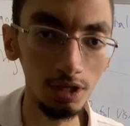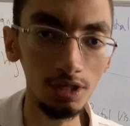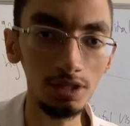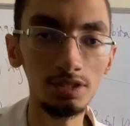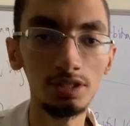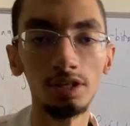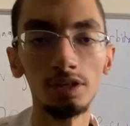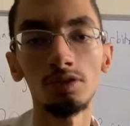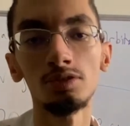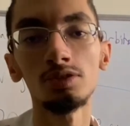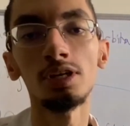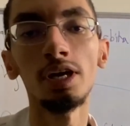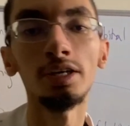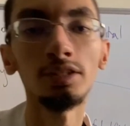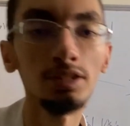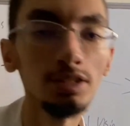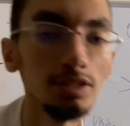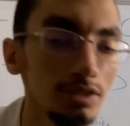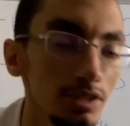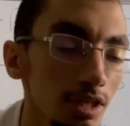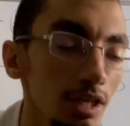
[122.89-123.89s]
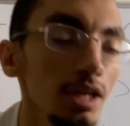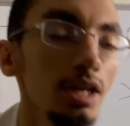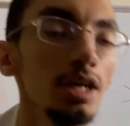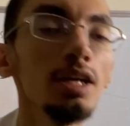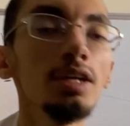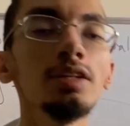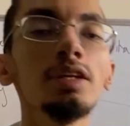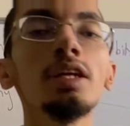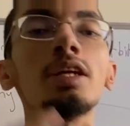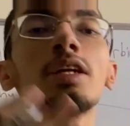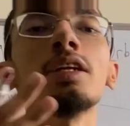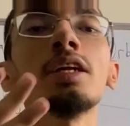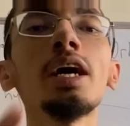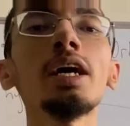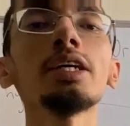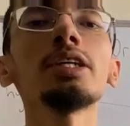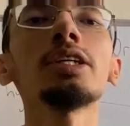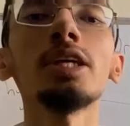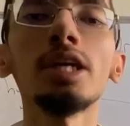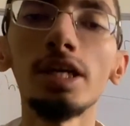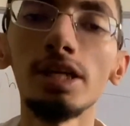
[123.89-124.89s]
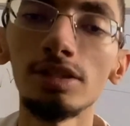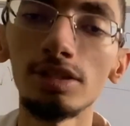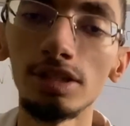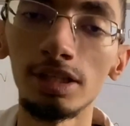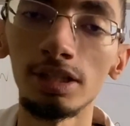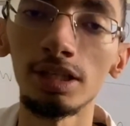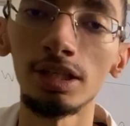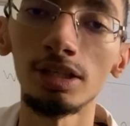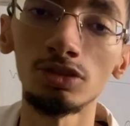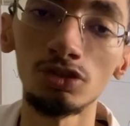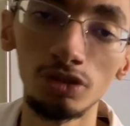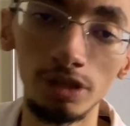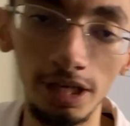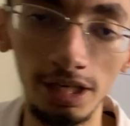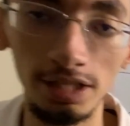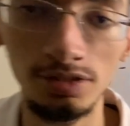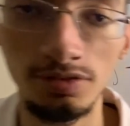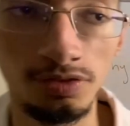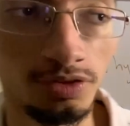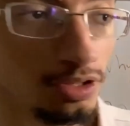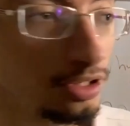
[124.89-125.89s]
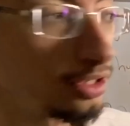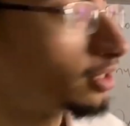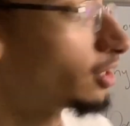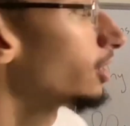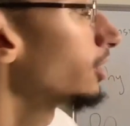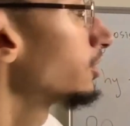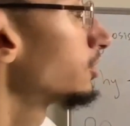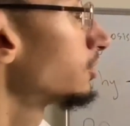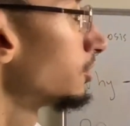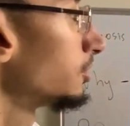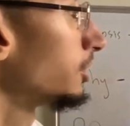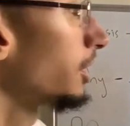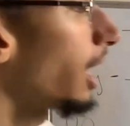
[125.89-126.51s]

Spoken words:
sinusitis, then in that case it can transfer to the